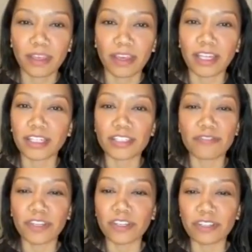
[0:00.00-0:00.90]

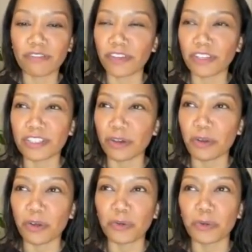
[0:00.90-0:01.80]
It feels so
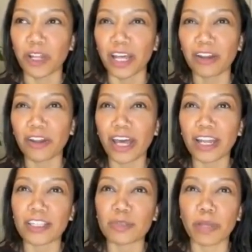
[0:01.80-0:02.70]
cool. I don't know how
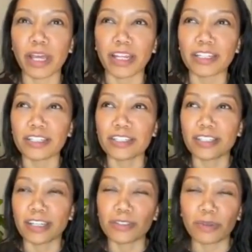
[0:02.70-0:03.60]
to explain it.
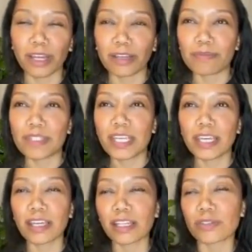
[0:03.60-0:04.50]
That's what I'm
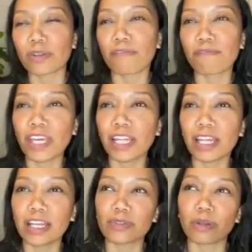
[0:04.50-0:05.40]
seeing. That's what I'm
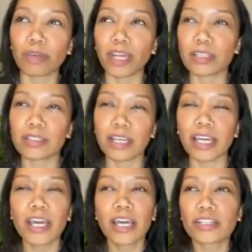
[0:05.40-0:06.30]
feeling. That's what I'm getting. It's
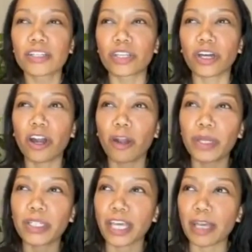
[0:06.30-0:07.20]
like just the
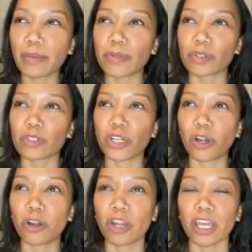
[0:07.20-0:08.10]
karmic tables are
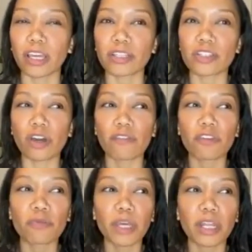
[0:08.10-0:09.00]
turning. And so if
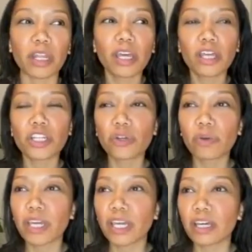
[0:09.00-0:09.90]
you've been
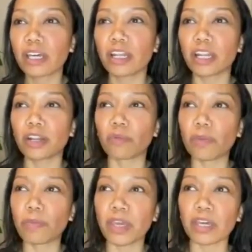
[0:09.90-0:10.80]
doing good and
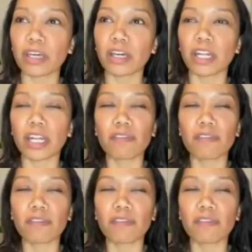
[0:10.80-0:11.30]
reaping good, and